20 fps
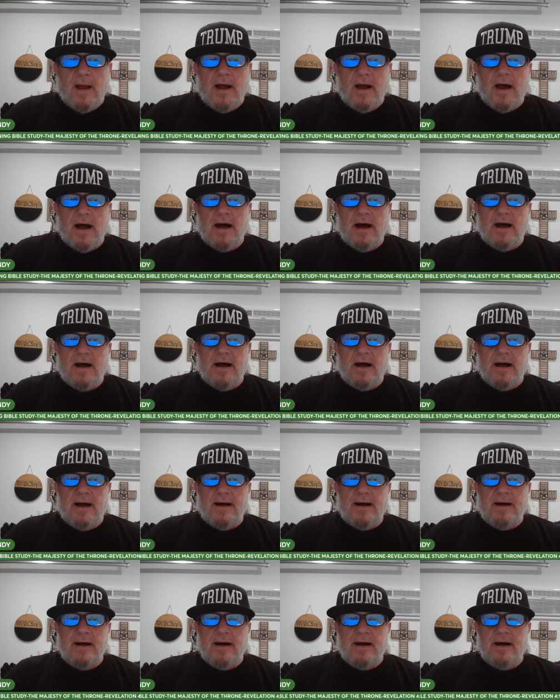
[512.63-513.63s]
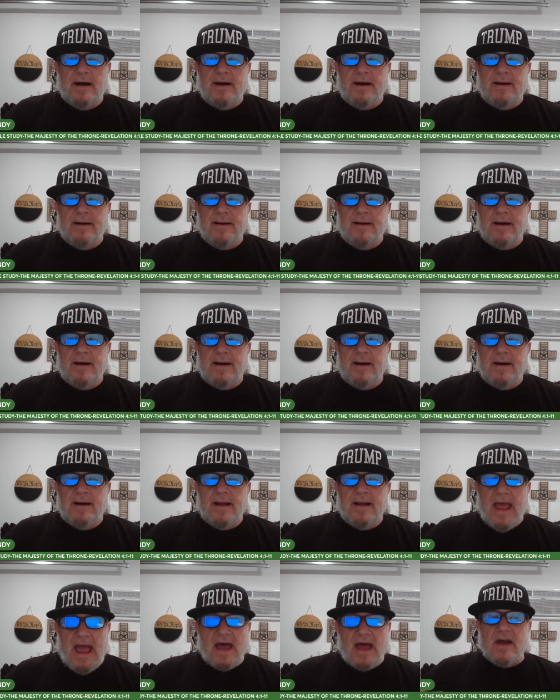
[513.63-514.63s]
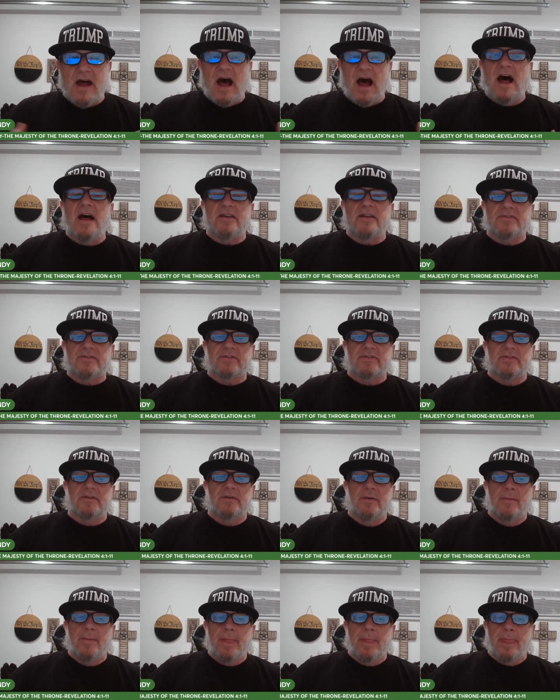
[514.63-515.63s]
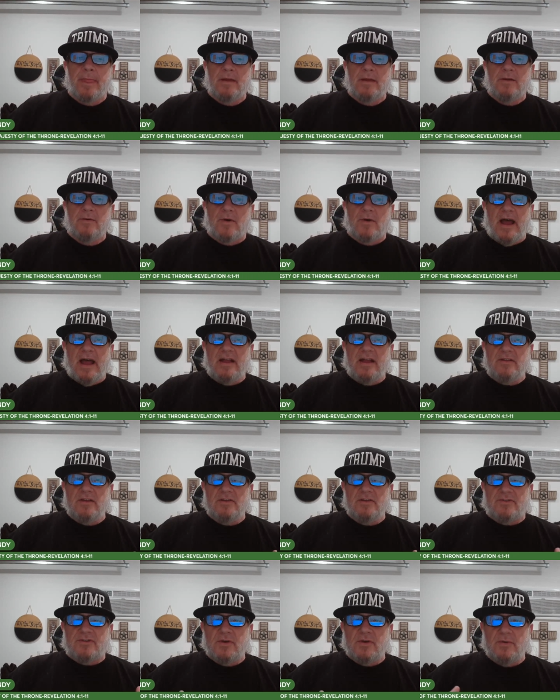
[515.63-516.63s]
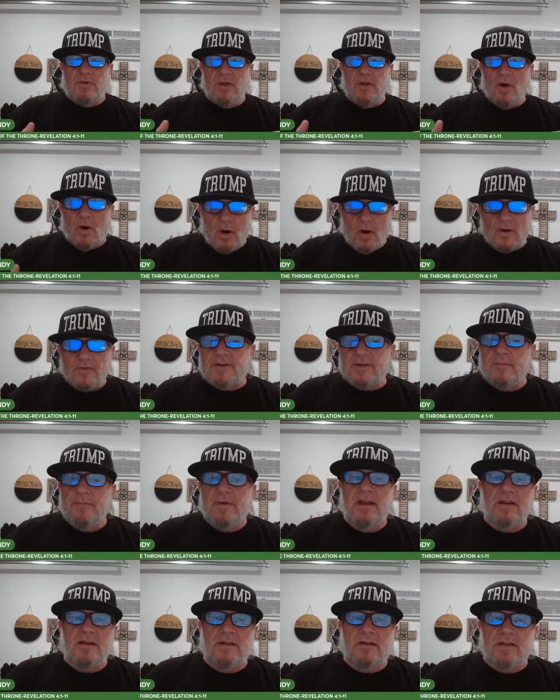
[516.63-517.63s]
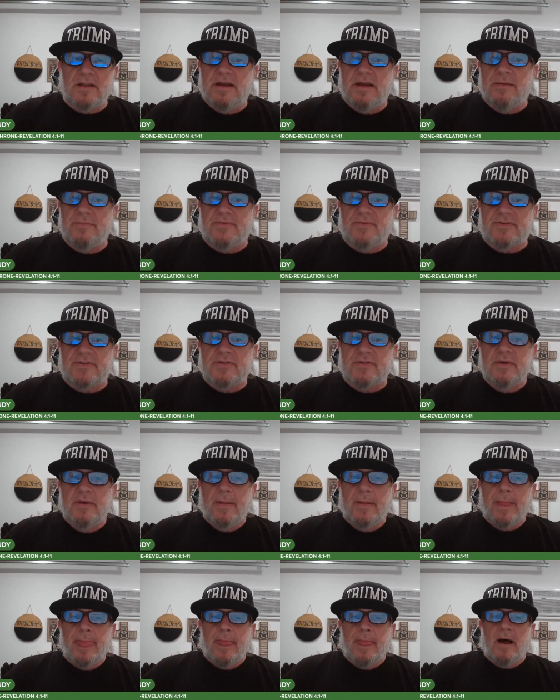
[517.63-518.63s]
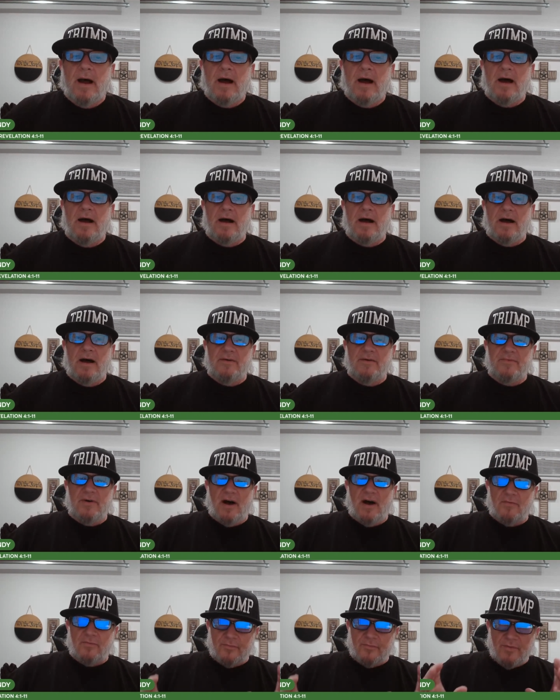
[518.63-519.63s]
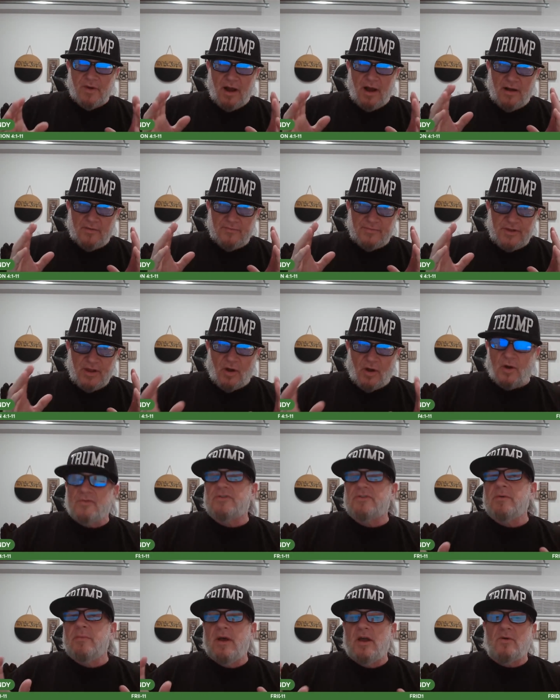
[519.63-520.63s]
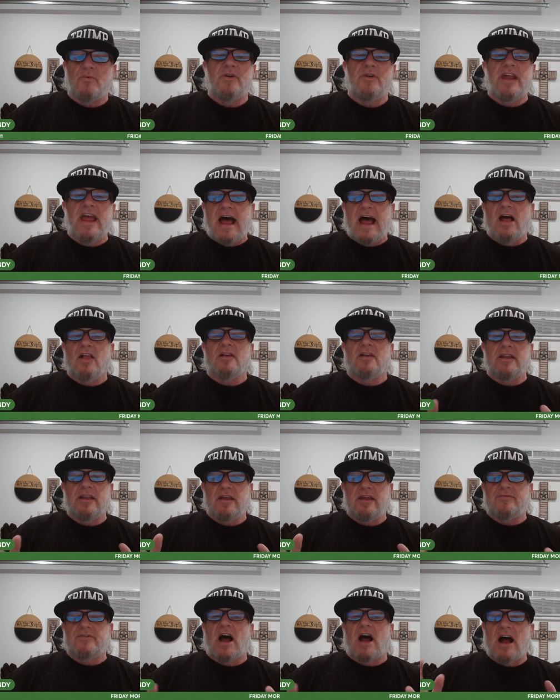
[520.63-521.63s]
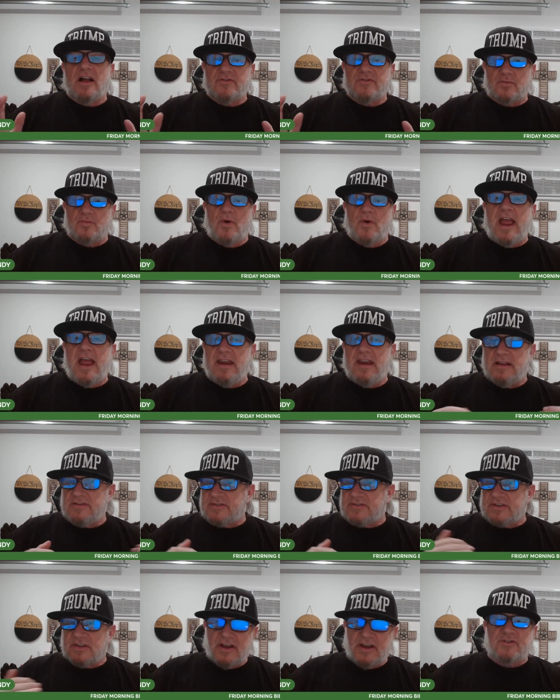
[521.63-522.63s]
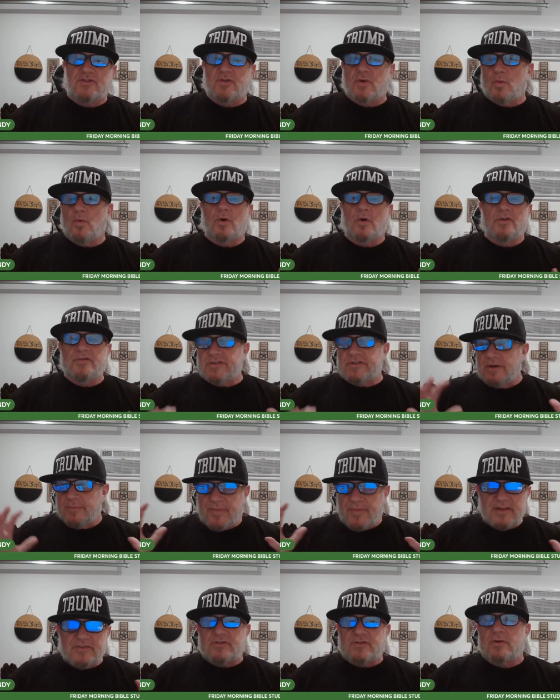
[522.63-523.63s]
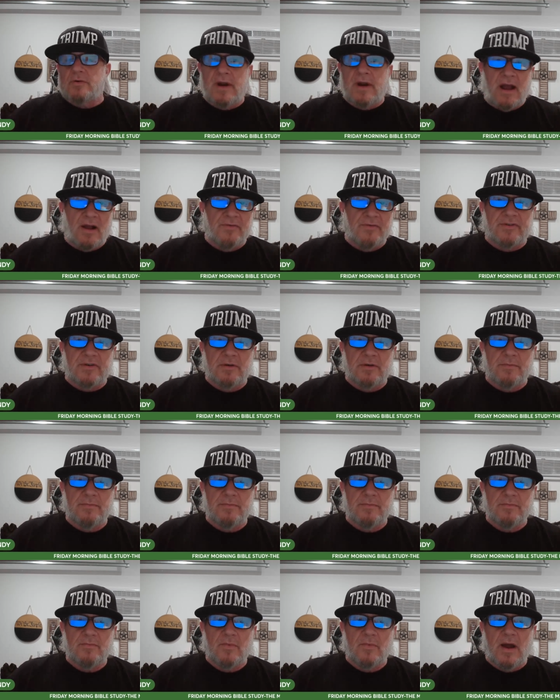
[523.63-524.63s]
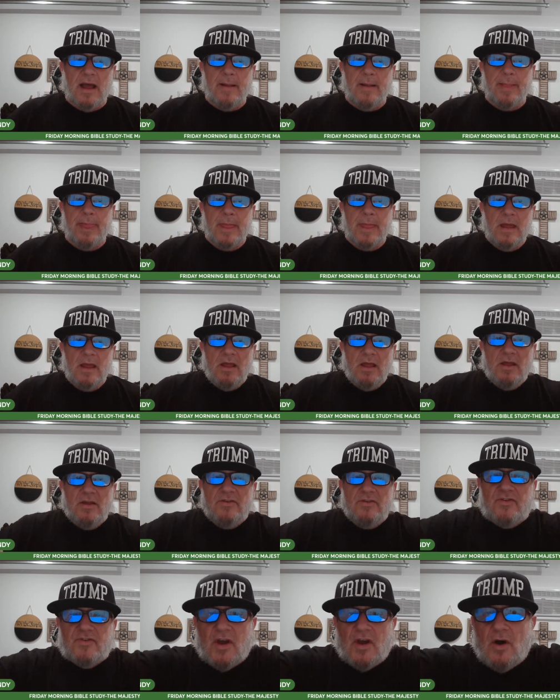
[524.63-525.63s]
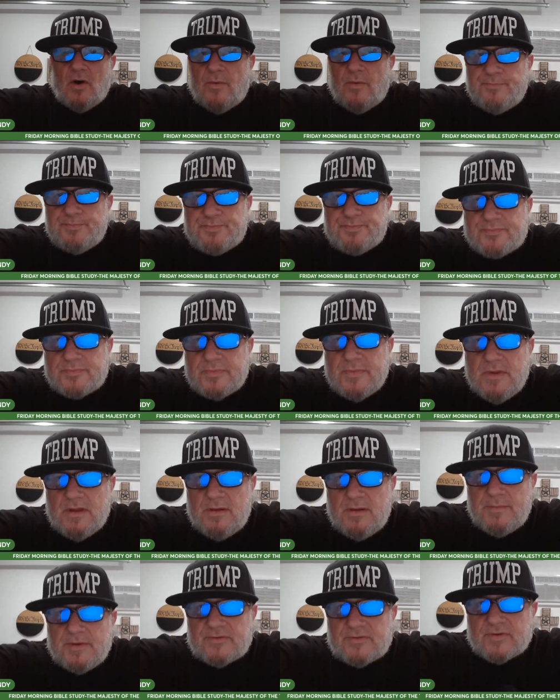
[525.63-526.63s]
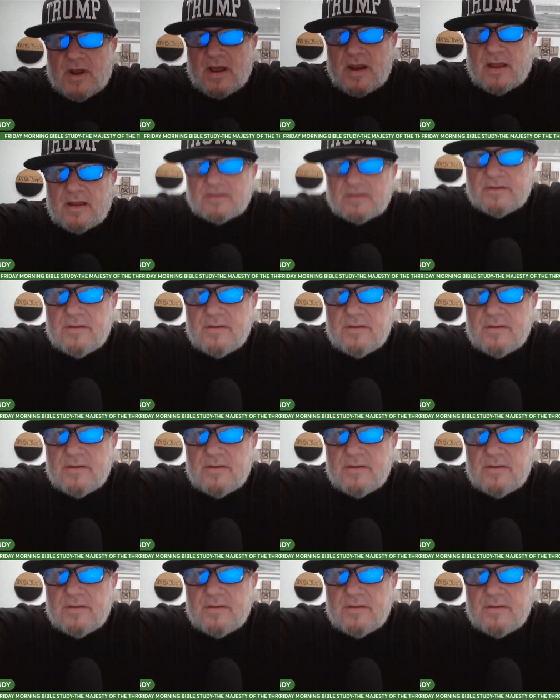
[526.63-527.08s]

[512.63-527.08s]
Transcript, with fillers: uh uh, uh, uh, and us, right, to the ultimate glimpse uh, of, of, of the ultimate reality of God's reign and celestial worship that surrounds him, right? So let me try to,